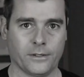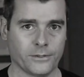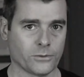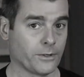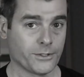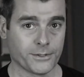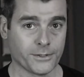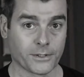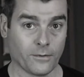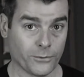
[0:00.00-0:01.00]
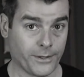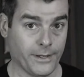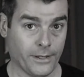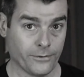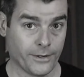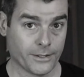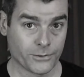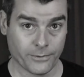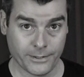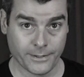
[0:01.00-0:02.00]
So I just discovered the
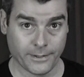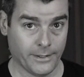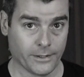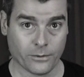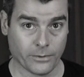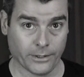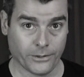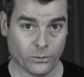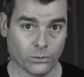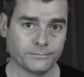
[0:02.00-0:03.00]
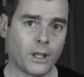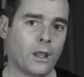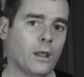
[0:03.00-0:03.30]
internets recently, and they're really cool.